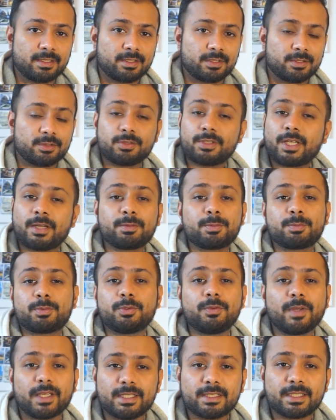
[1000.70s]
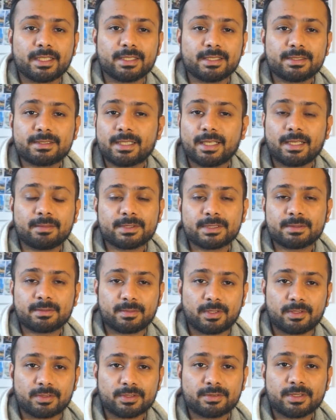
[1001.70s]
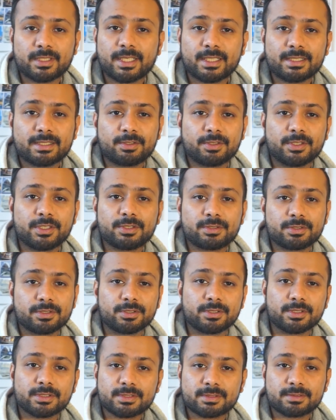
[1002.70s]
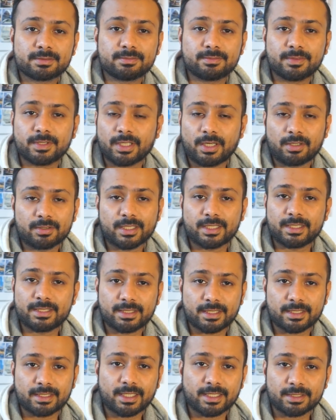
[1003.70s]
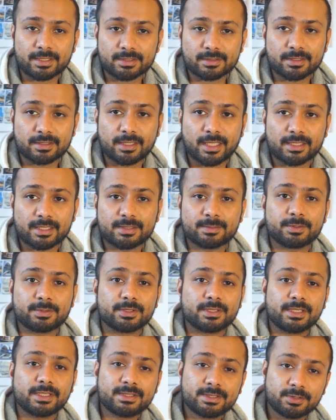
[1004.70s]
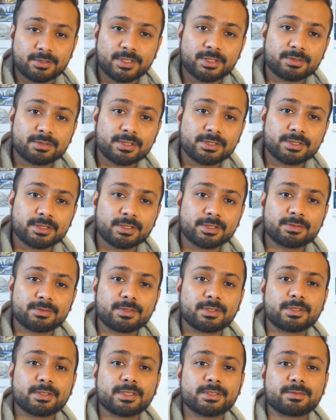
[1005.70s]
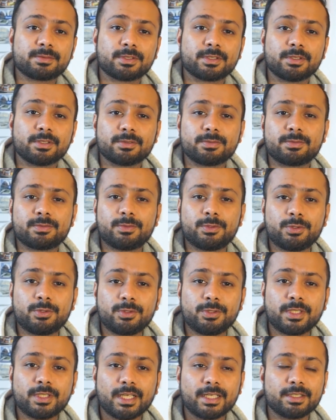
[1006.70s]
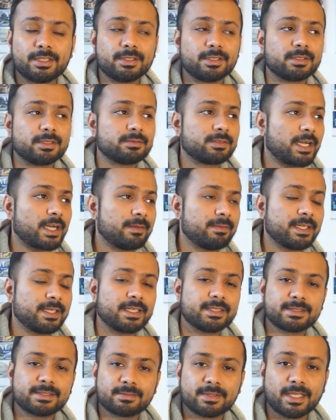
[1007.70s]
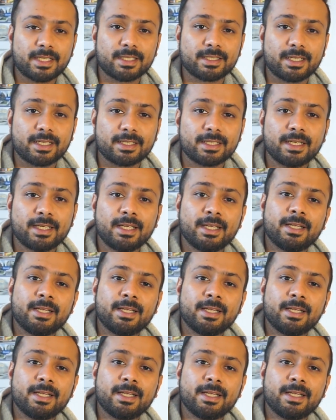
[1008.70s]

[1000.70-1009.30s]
You don't have to prove anything. This is a lump sum amount. You get 22 euros without anything. Like suppose this 22 euros is for your food and your traveling and something like that.